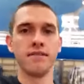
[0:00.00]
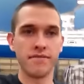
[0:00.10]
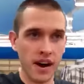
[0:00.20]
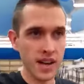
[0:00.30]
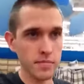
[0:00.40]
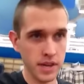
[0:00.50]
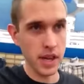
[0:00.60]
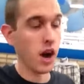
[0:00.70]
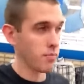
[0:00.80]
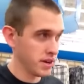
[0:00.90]
find
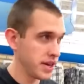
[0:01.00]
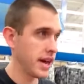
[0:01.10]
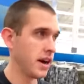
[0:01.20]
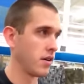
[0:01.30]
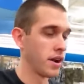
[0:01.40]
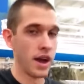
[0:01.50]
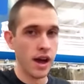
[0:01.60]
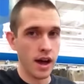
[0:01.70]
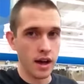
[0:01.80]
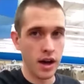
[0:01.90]
me, hunt me down,
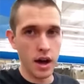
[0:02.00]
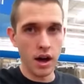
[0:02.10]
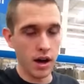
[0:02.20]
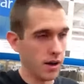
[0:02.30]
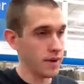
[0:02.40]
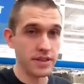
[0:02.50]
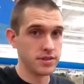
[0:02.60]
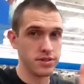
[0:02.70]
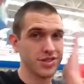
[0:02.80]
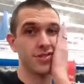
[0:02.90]
um,
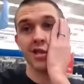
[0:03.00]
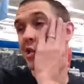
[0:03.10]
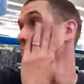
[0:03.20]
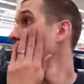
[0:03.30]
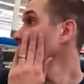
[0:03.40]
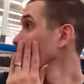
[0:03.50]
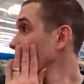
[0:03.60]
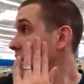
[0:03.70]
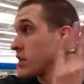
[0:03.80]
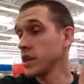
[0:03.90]
and just smack me
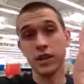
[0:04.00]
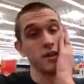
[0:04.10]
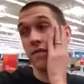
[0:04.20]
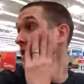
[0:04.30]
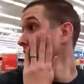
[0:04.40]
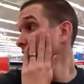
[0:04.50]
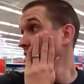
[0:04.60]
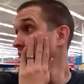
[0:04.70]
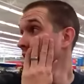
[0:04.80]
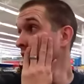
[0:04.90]
clean on the
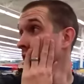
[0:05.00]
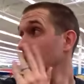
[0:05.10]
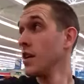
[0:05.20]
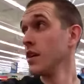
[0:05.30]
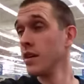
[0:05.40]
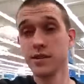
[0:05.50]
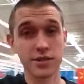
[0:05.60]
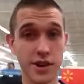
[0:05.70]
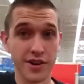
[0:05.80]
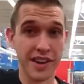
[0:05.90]
face.
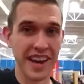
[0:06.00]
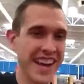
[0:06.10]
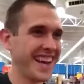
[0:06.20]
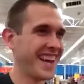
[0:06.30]
So yeah,